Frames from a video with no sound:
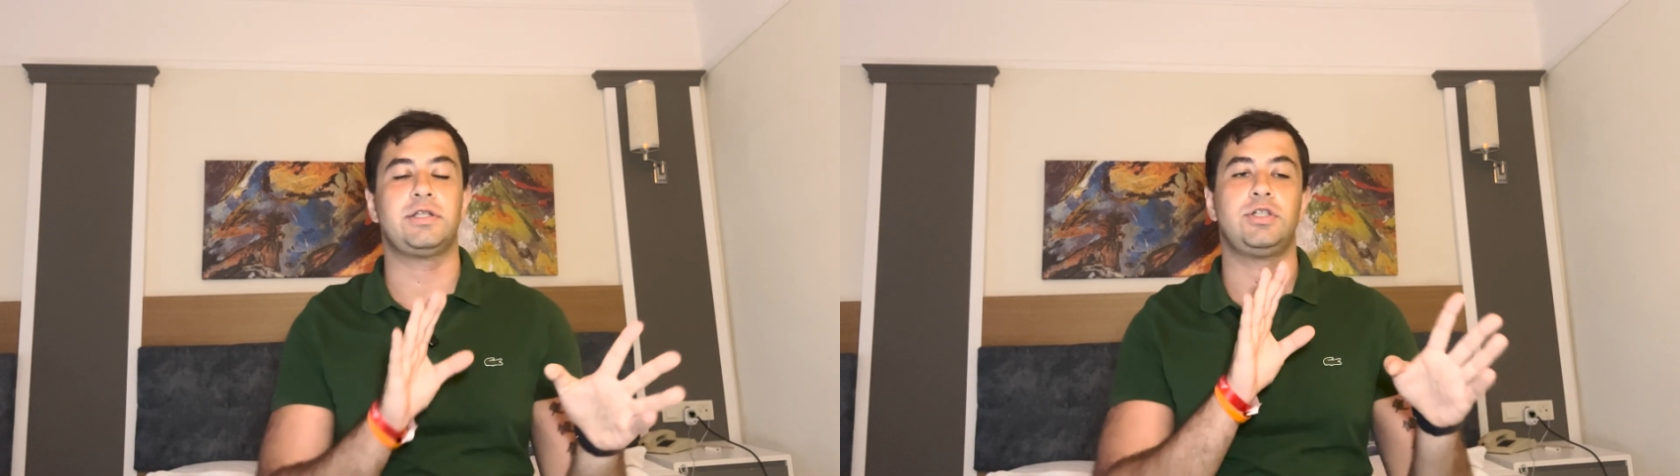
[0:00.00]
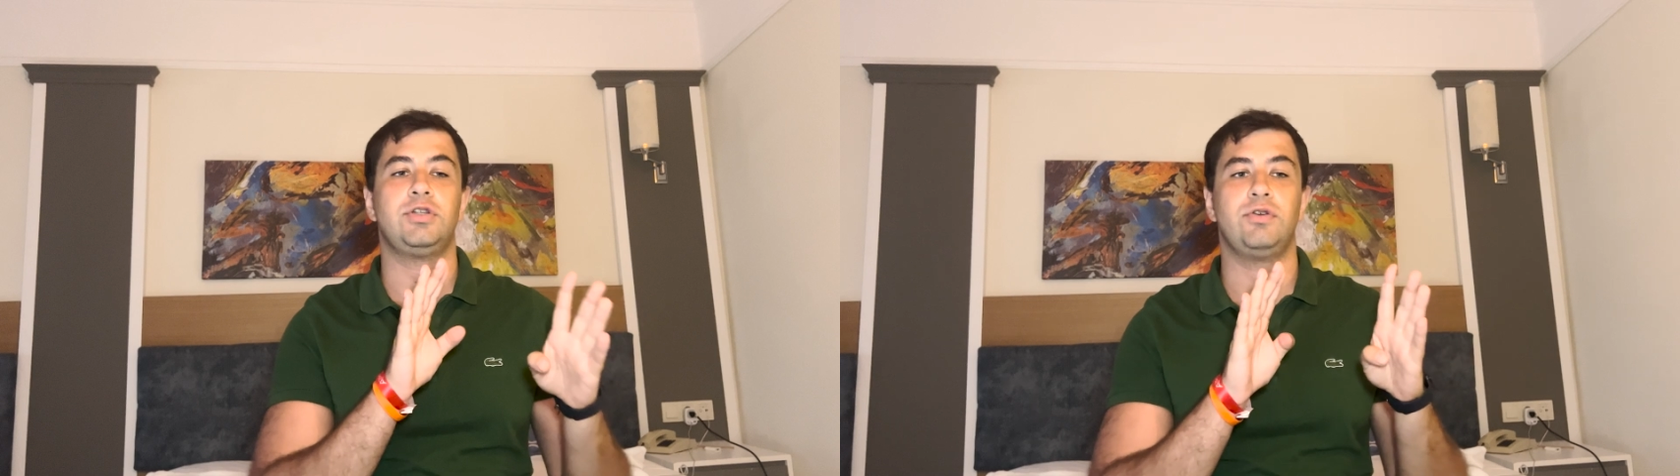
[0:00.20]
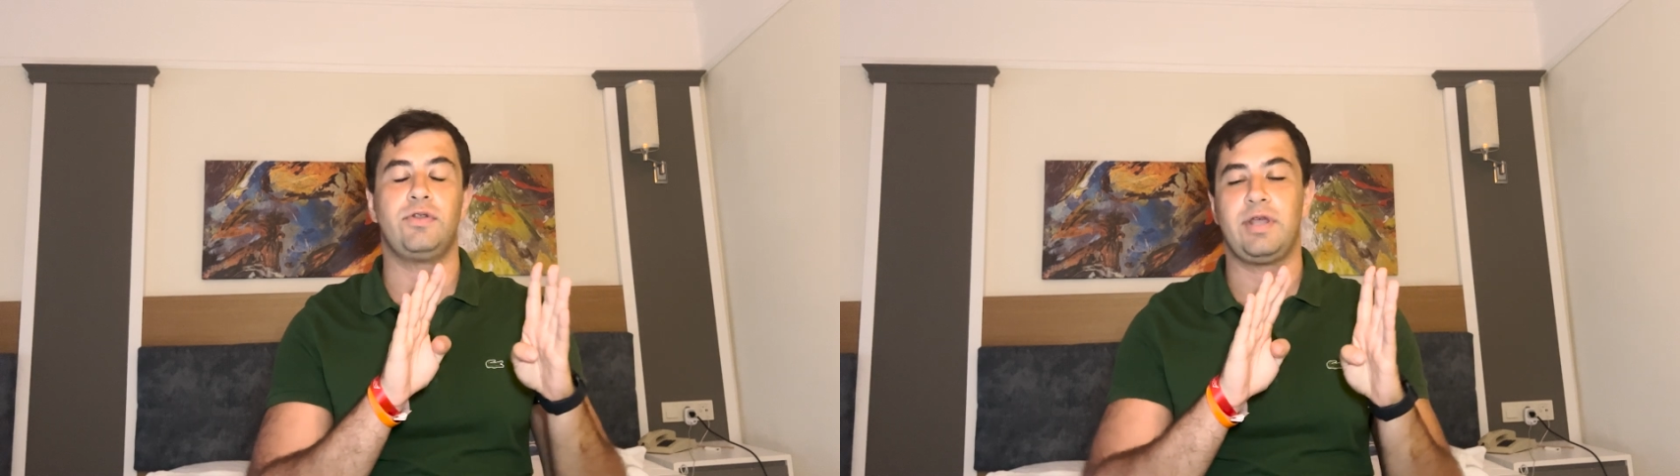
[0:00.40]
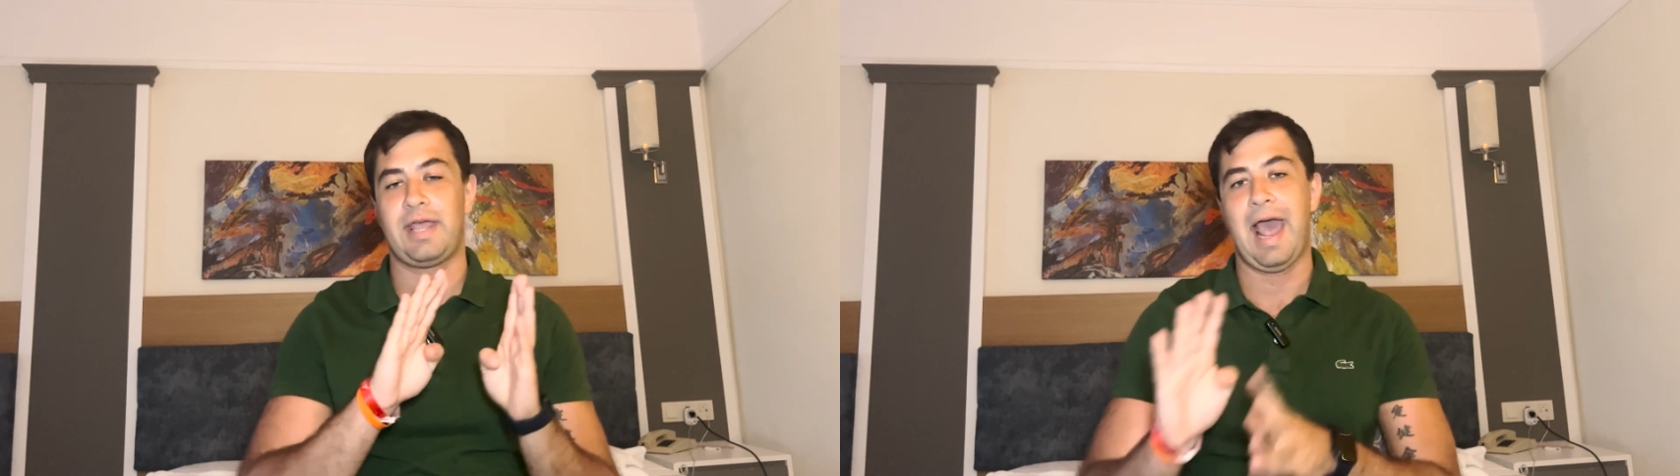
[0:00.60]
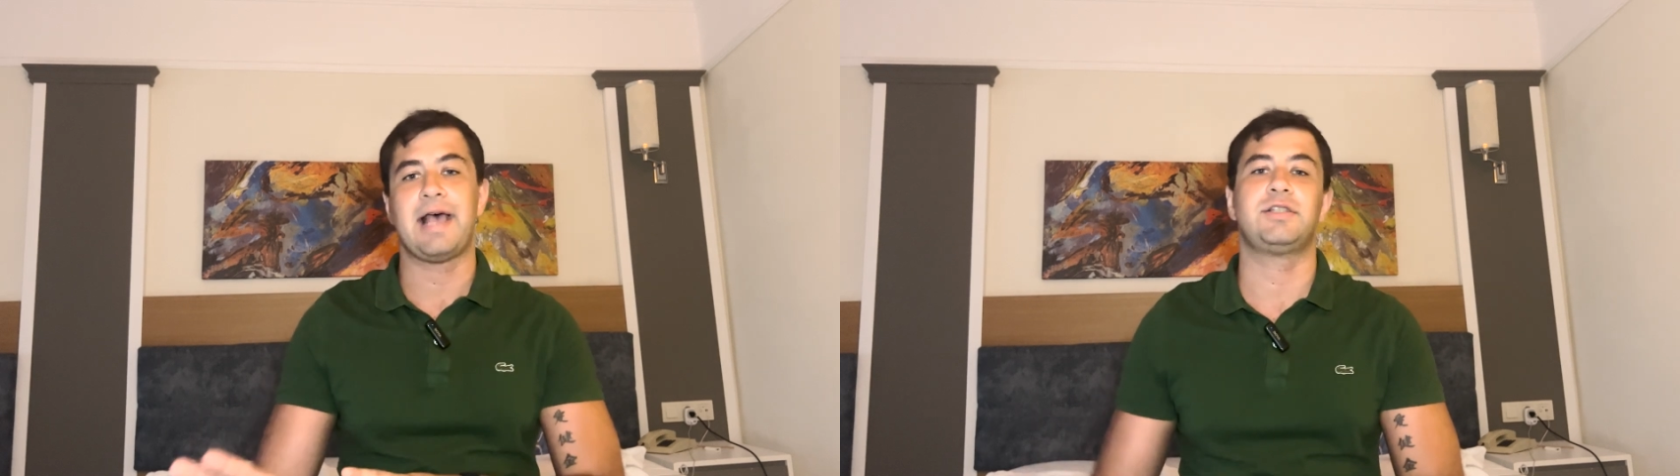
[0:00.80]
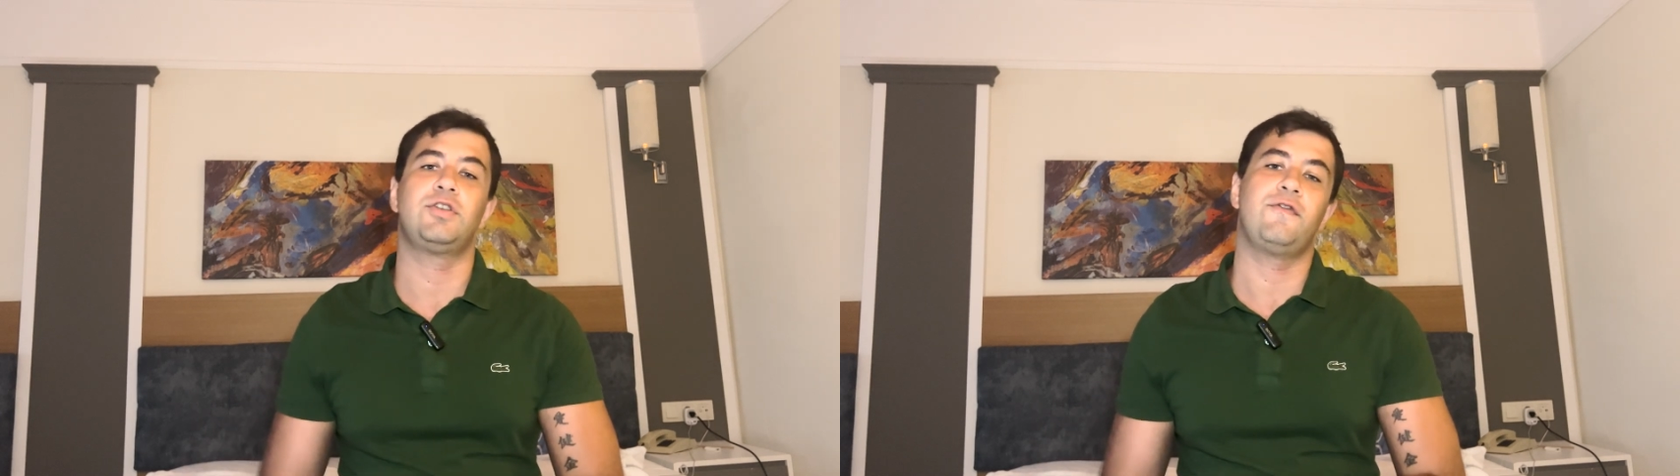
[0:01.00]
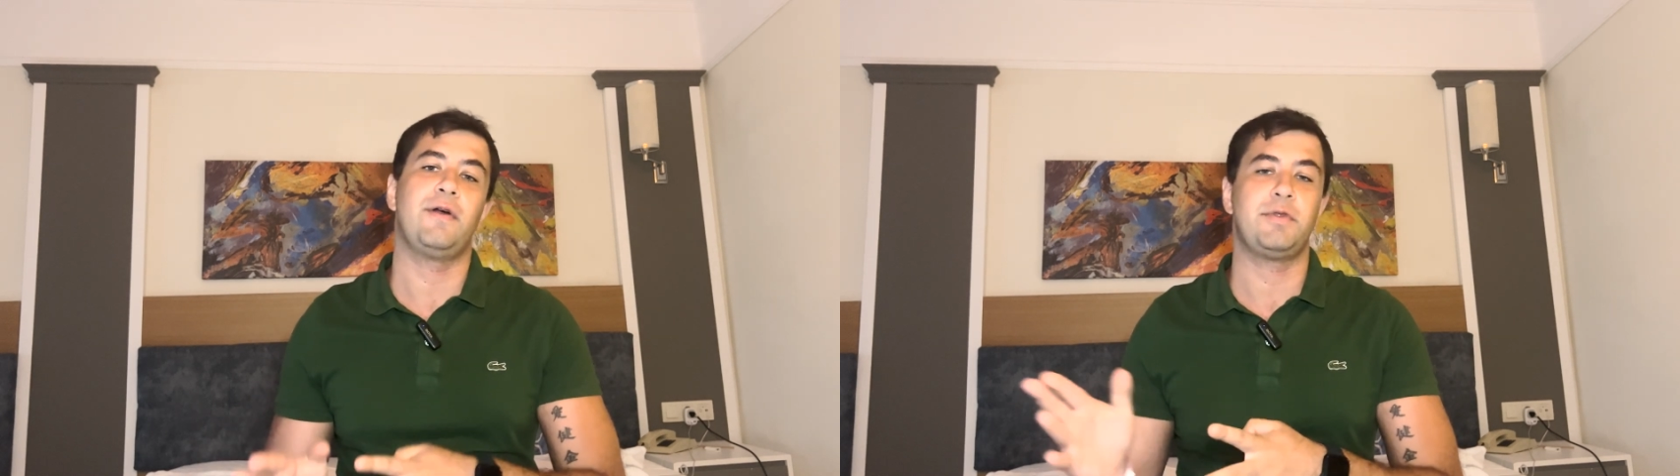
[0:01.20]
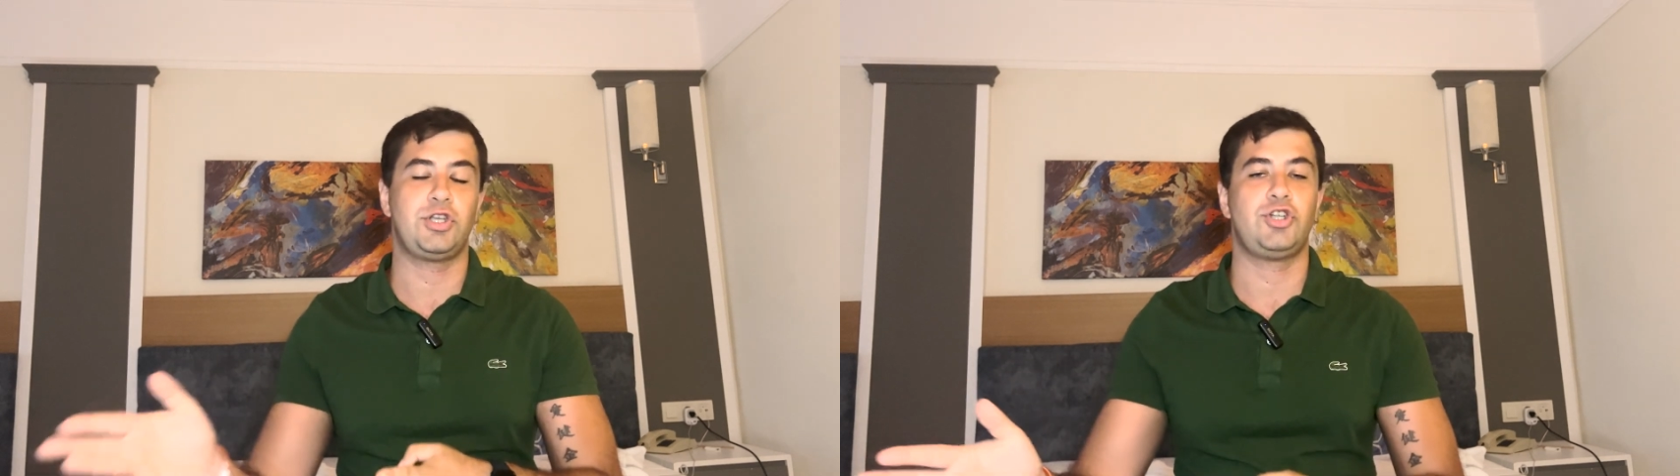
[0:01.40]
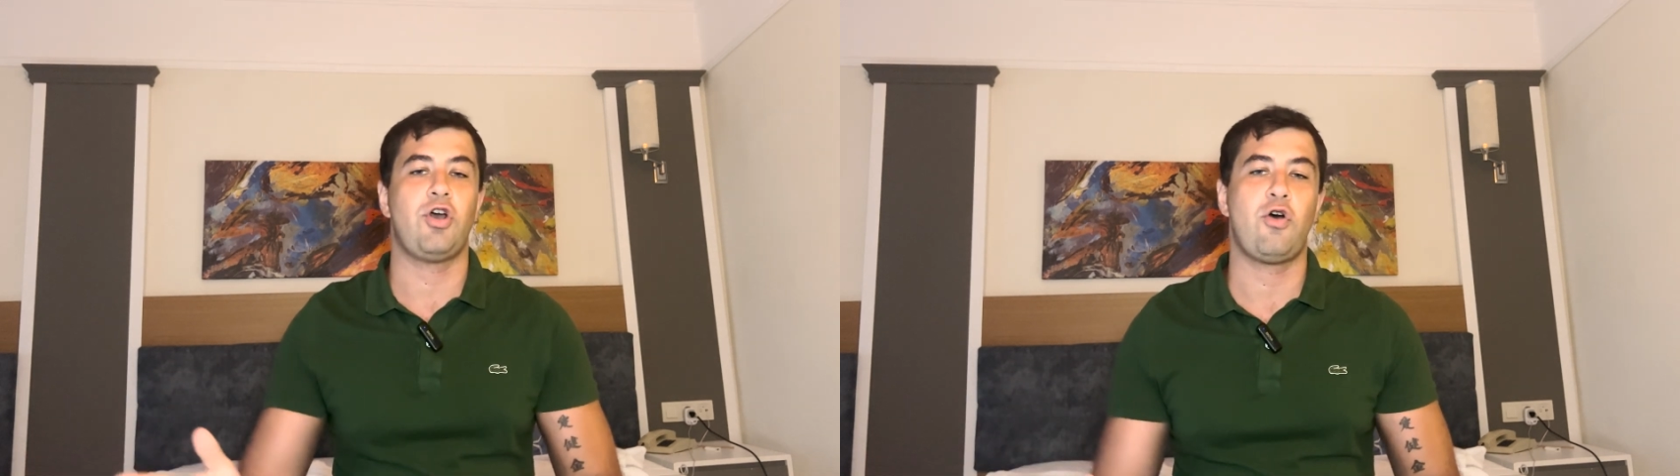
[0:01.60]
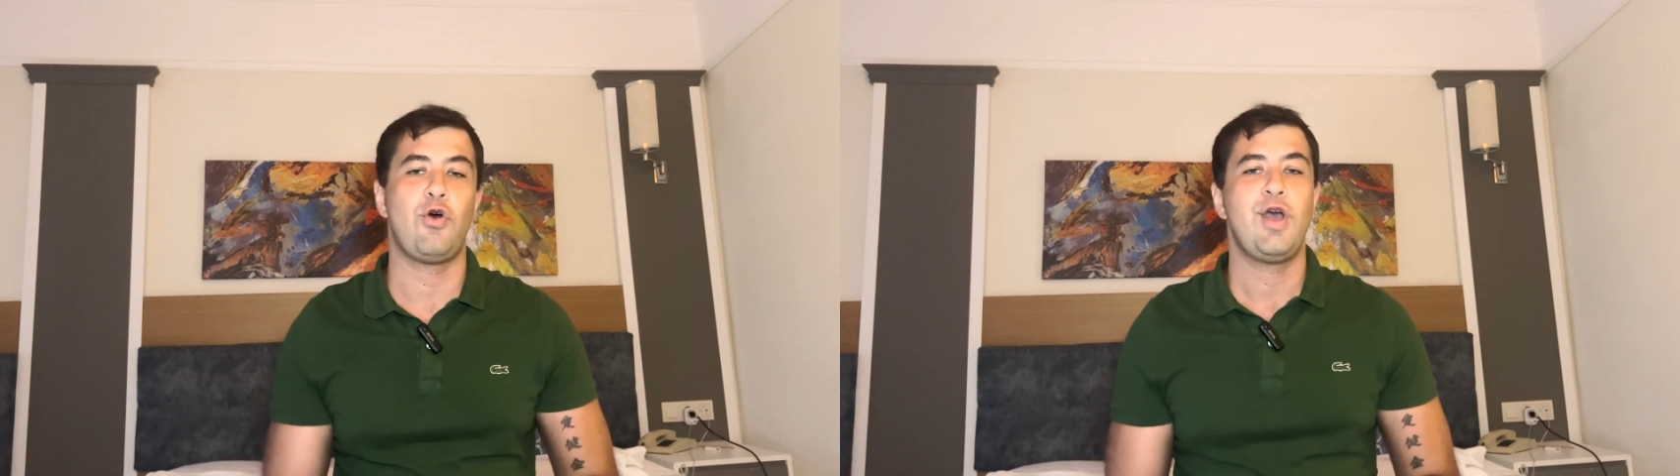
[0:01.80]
to the cast to film the show.